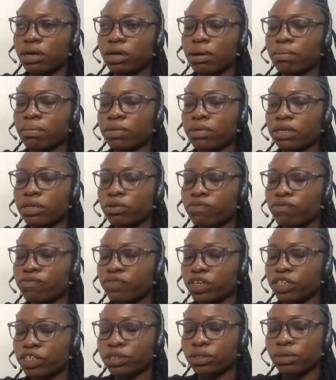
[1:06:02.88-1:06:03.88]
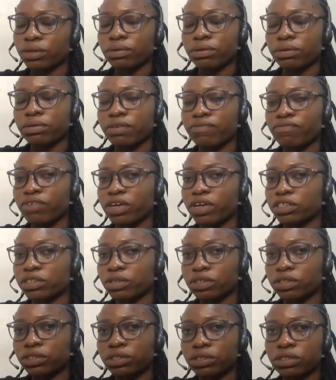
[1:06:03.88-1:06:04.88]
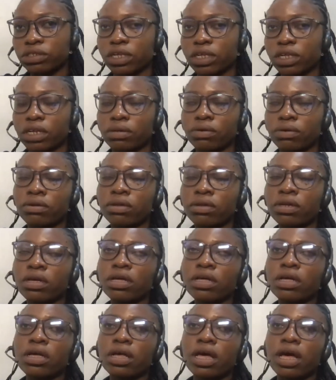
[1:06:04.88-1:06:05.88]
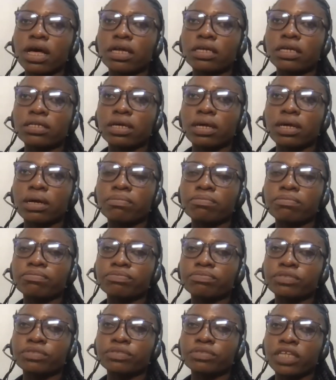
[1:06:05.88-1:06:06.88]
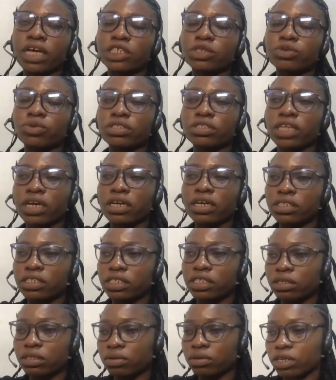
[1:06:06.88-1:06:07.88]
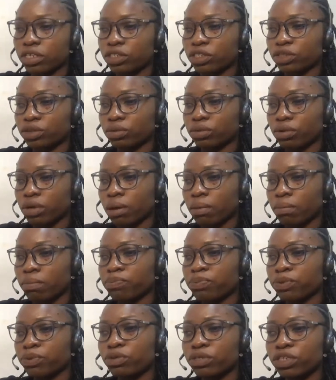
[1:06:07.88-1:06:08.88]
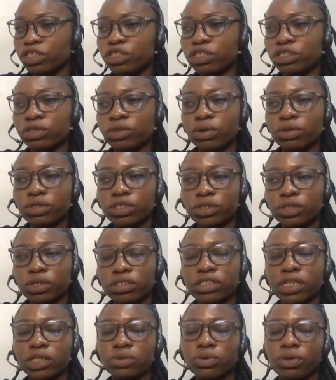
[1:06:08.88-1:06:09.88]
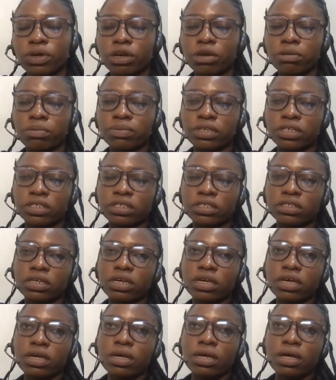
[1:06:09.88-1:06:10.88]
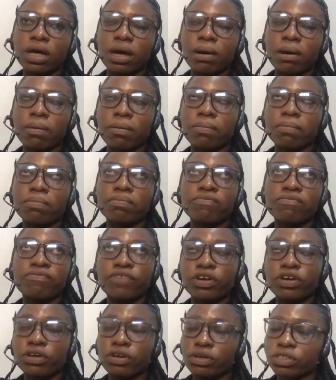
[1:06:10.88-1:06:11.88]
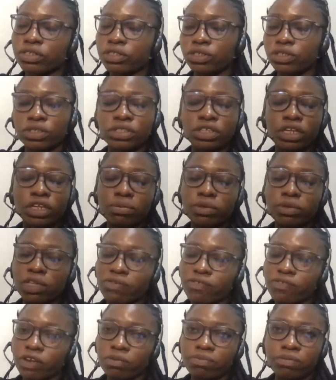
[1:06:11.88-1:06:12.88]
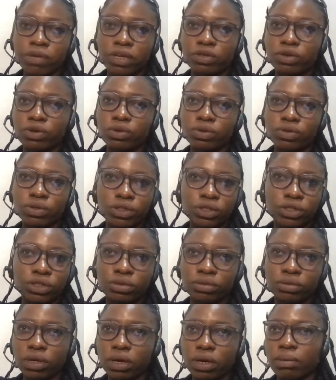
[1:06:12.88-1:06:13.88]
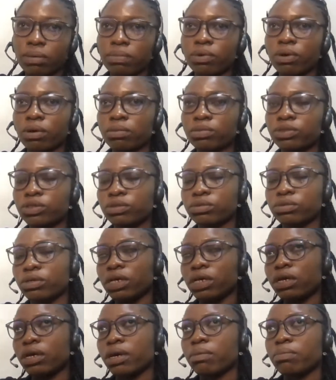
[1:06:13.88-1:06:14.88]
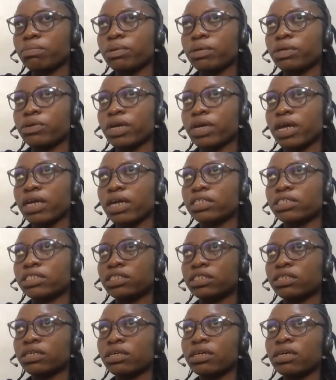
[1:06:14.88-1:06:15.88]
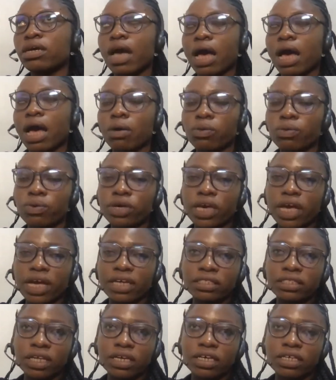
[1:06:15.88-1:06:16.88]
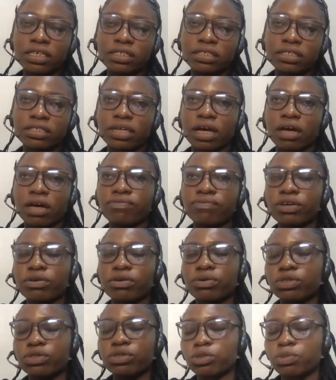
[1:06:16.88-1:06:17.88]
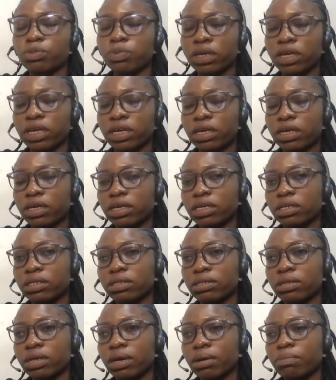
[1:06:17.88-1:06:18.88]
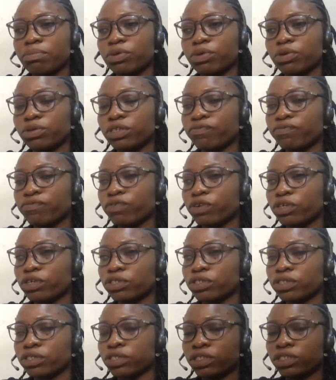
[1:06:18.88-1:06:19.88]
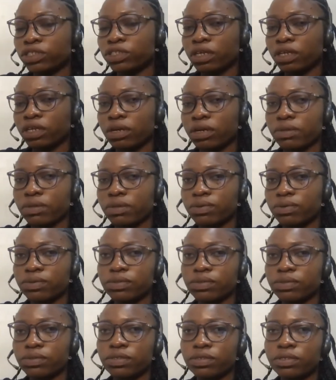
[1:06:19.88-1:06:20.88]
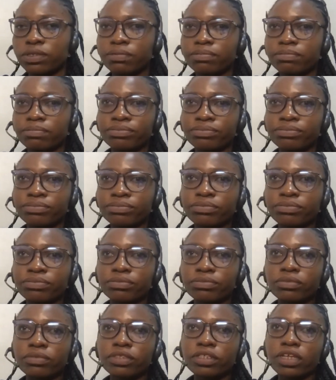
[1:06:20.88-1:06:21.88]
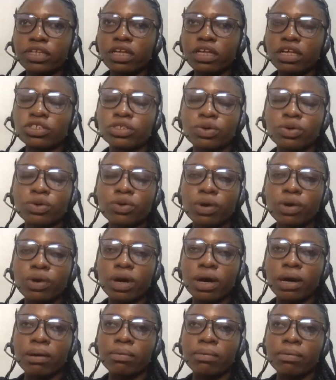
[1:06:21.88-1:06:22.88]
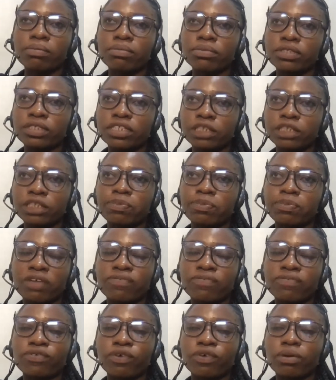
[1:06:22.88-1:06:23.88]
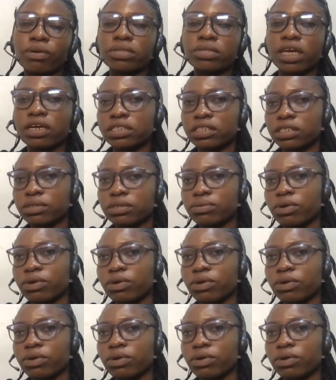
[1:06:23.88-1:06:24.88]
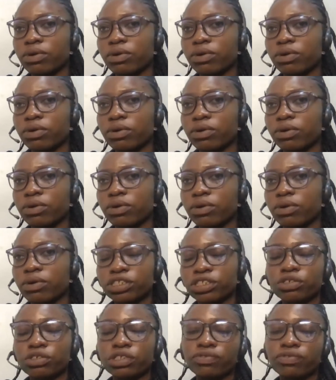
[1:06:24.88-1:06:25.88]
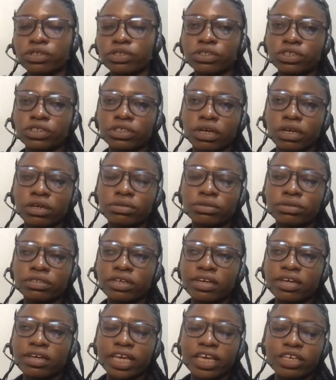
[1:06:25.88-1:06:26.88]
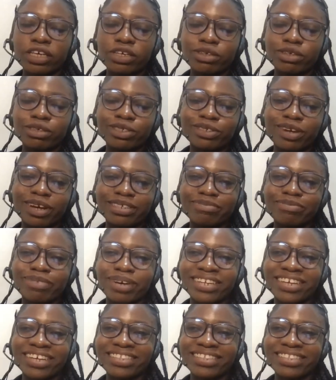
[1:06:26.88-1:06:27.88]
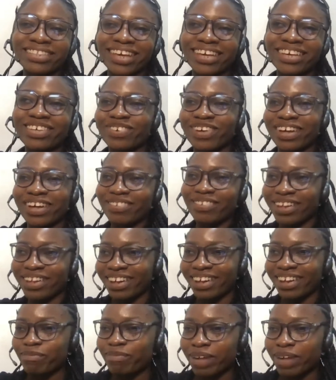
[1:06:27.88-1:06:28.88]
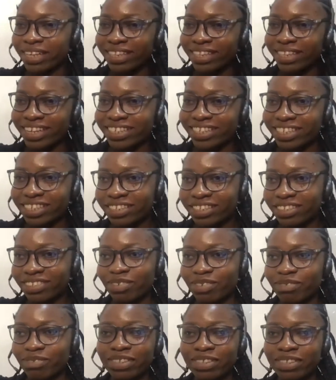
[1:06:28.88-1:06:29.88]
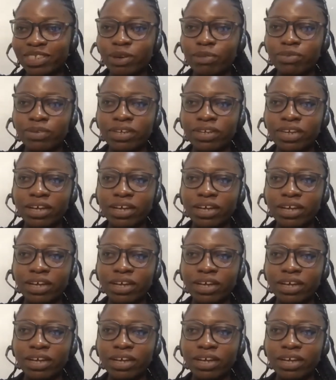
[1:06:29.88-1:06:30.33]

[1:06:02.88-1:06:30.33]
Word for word: see the innovation, infrastructures and all. And that's what TechRity is looking to, building solutions that will help these various Sustainable Development Goals to come to a reality. And we as techies have a role to play in building for social good. So this platform, TechRity, will help you to use your skills for social good. Thank you, Joe Ajibade. Thank you, attendees